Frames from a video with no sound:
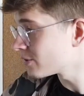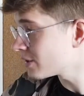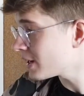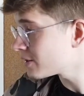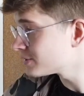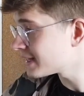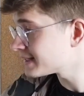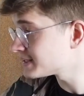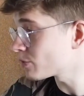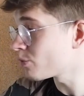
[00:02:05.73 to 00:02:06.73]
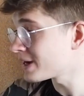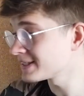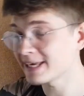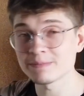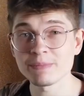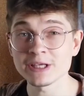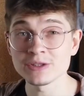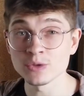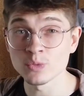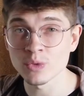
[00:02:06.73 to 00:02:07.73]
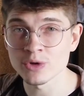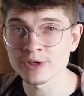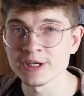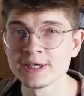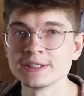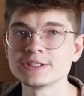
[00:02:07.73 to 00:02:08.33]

or how does one get paid to work?